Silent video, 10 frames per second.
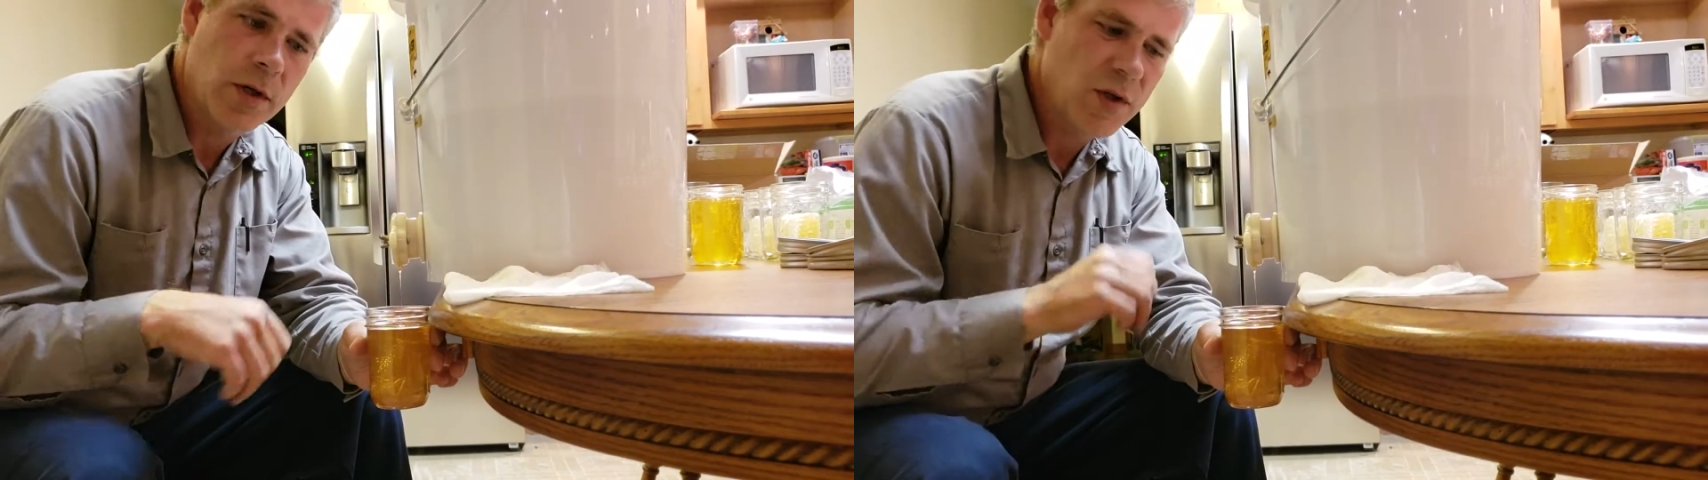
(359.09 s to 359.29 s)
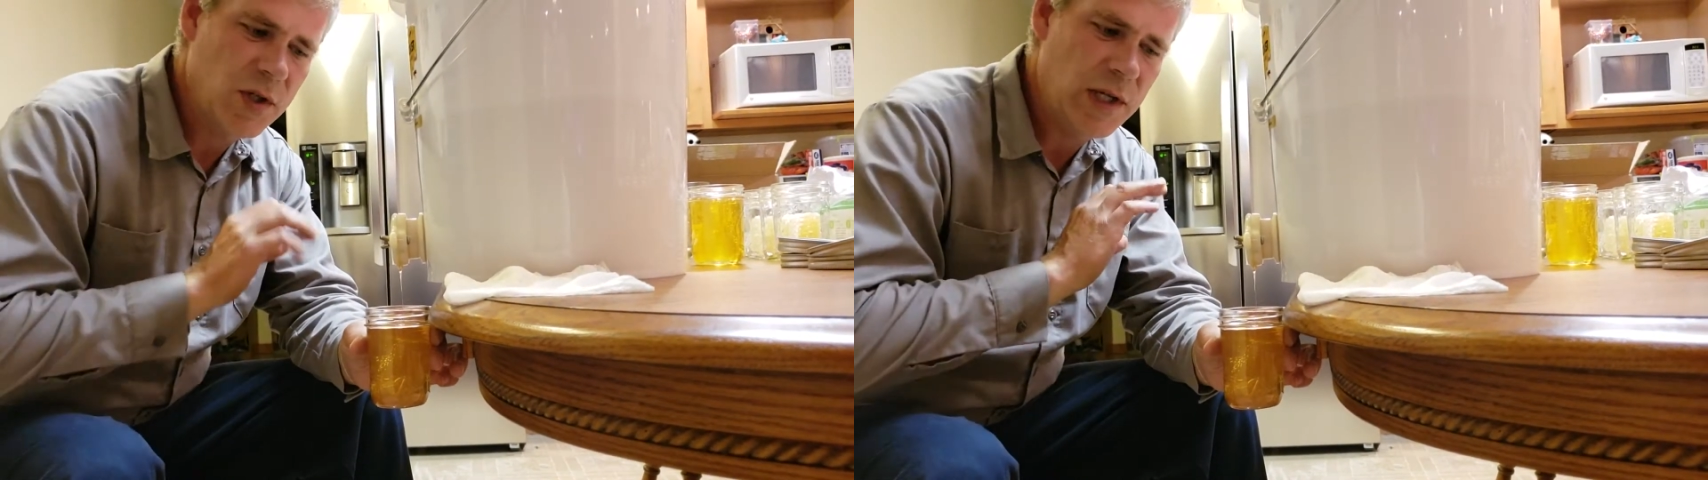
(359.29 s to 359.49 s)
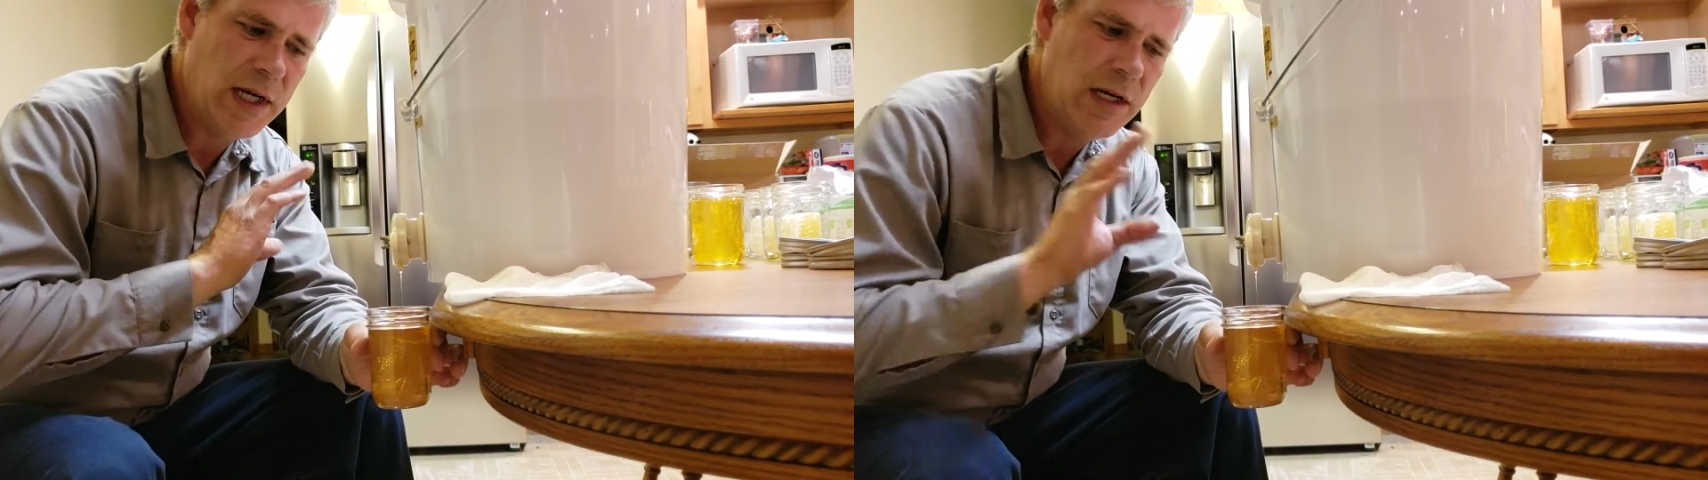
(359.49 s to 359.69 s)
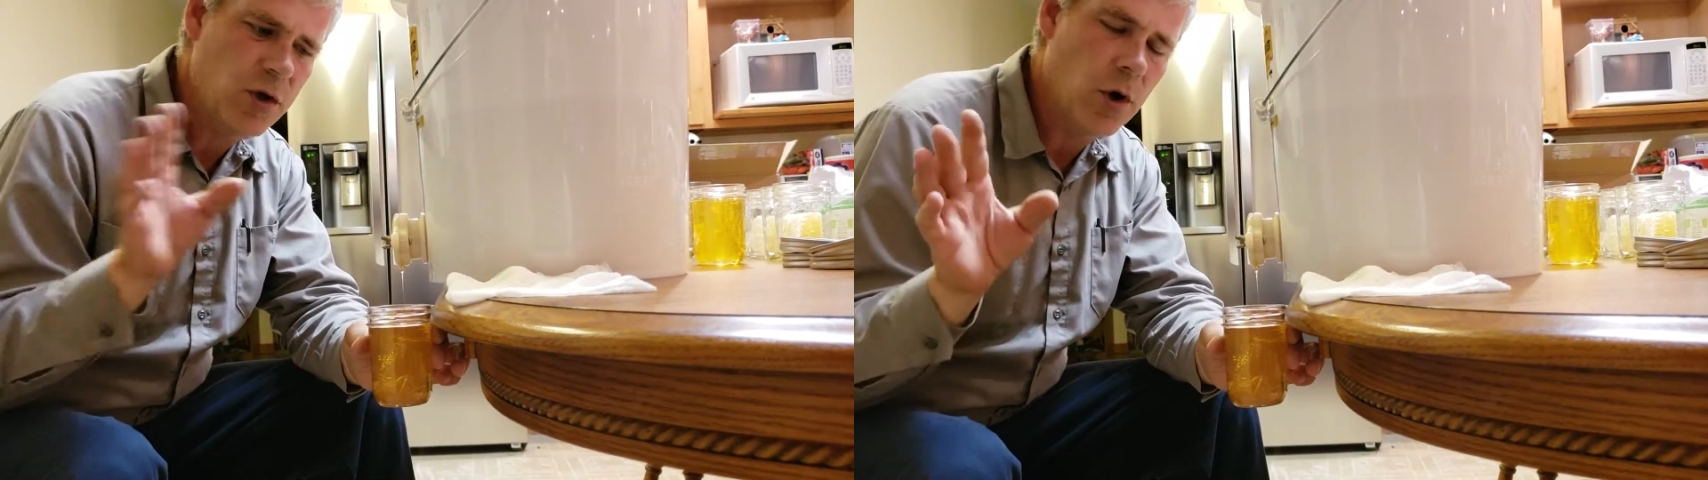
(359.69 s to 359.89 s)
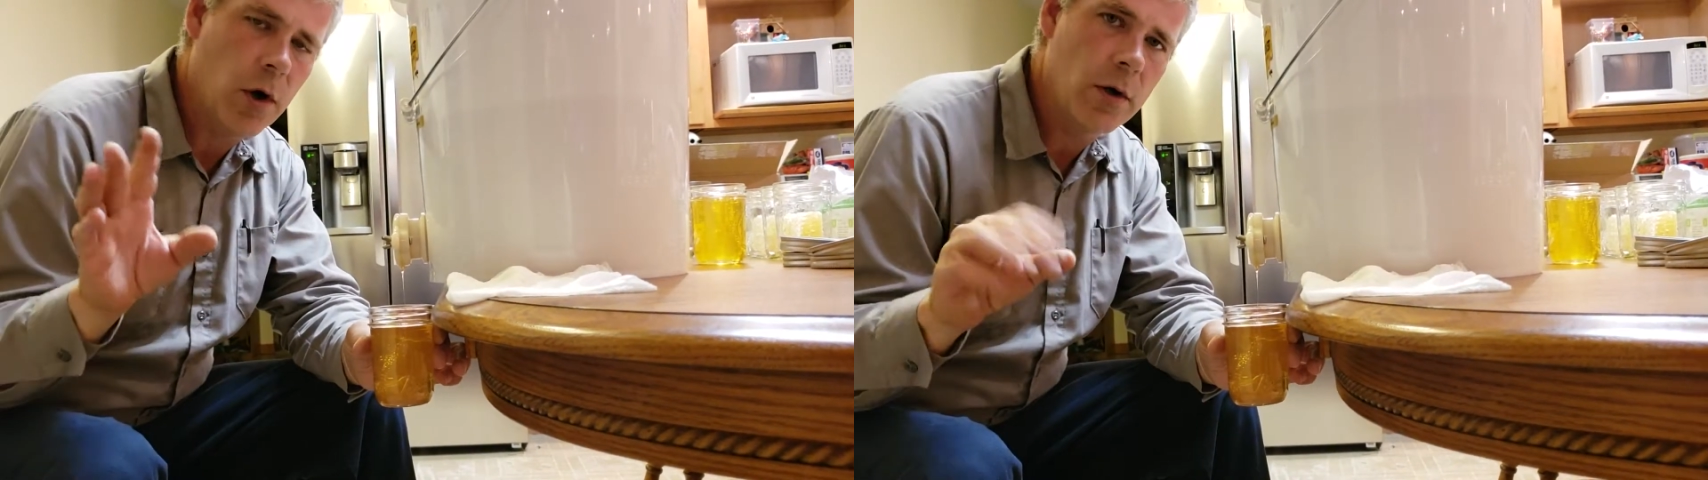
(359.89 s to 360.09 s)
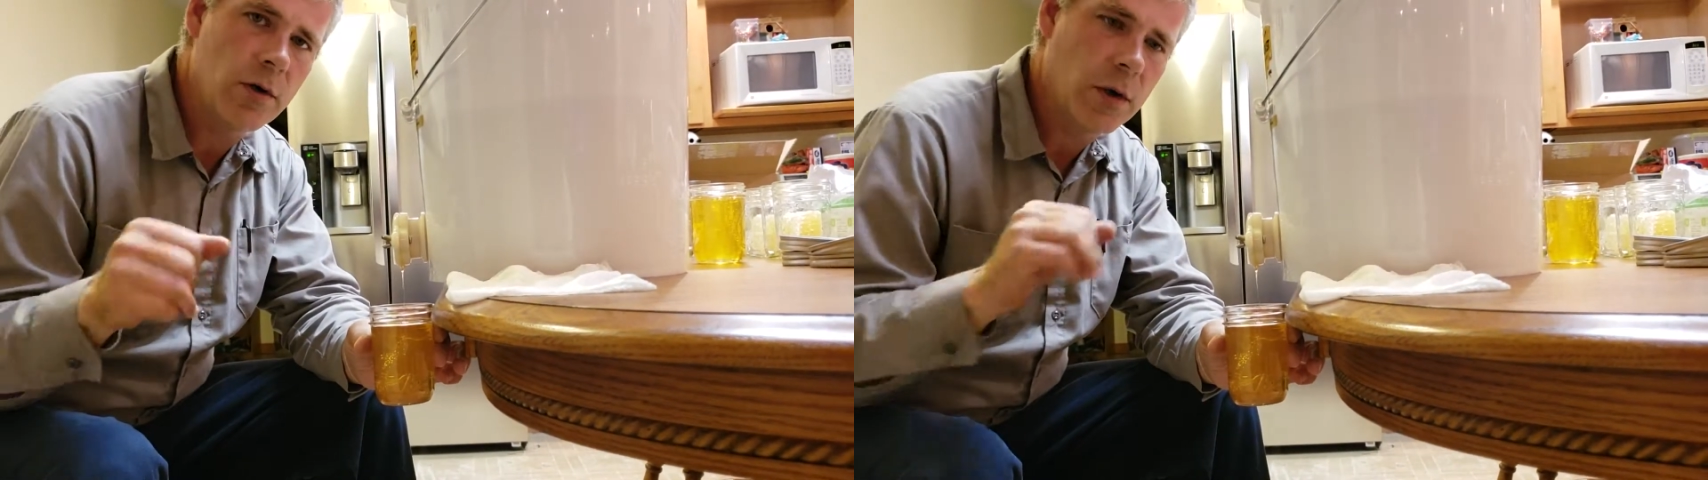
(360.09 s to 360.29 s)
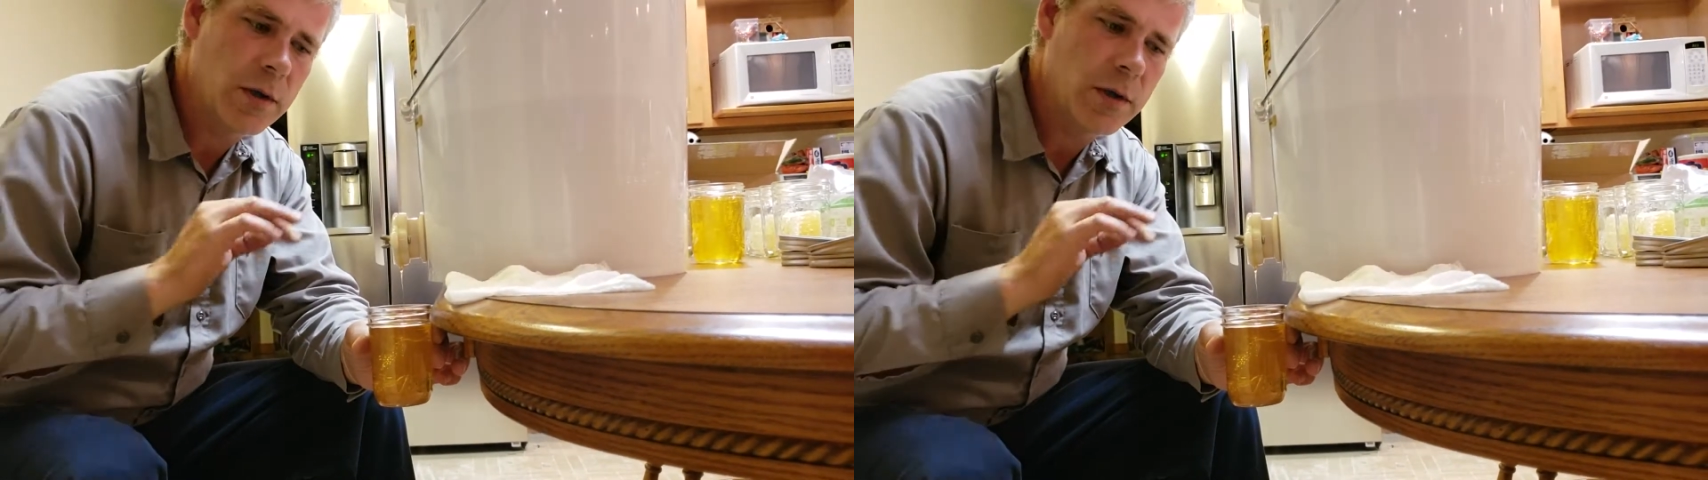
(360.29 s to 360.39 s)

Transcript: Sticky jars are